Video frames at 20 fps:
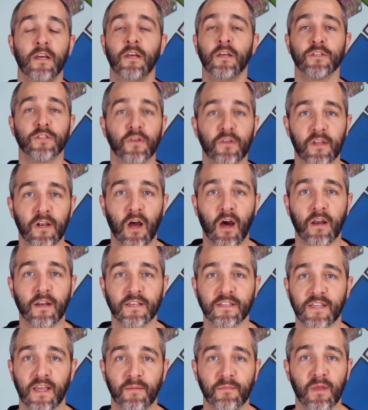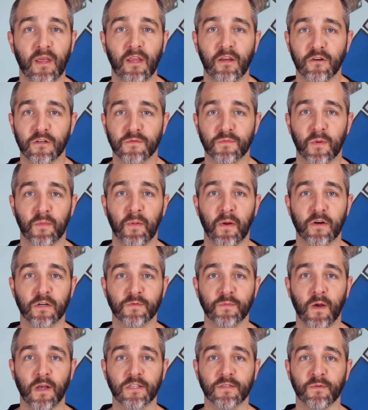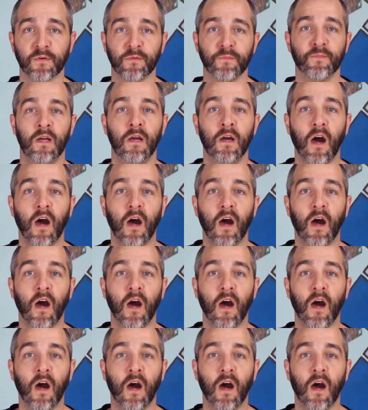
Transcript: so that on exam day you're as prepared as possible.